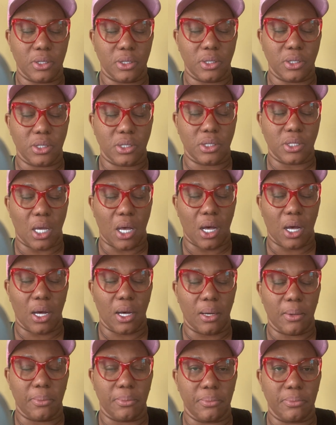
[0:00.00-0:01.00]
just
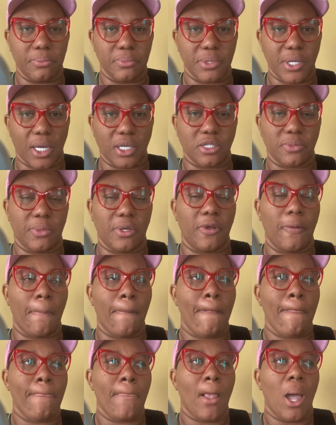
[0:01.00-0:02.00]
um texted me.
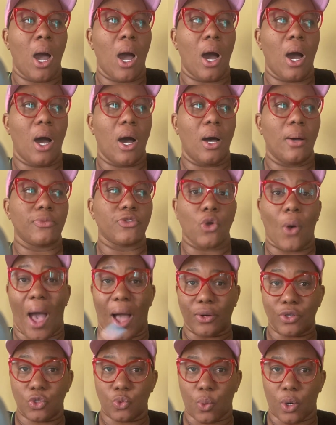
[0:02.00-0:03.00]
Um, so
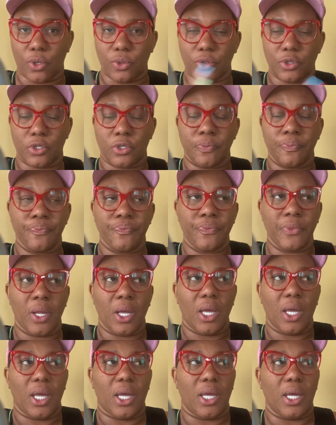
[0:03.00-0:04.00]
how this works
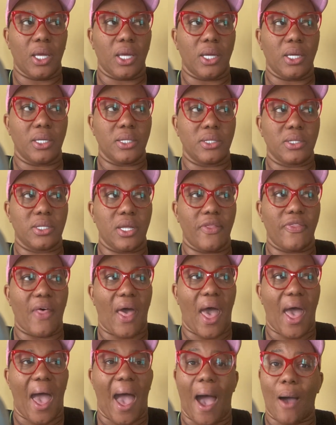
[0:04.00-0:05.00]
is
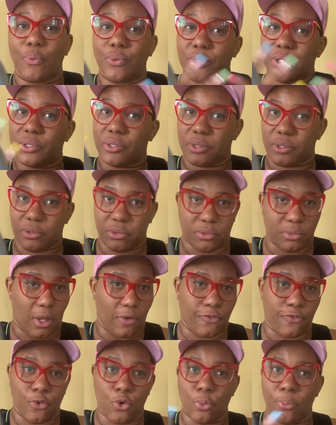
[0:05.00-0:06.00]
that I was a
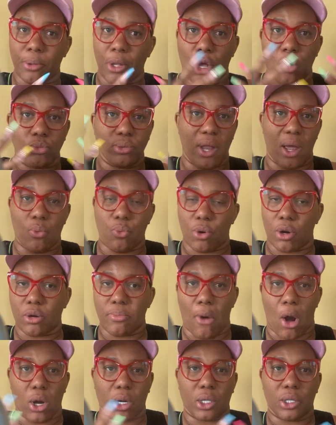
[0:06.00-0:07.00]
full-blown network
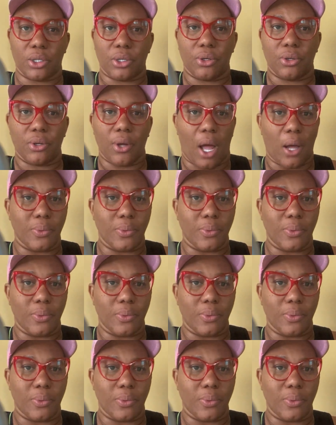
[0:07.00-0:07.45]
marketer.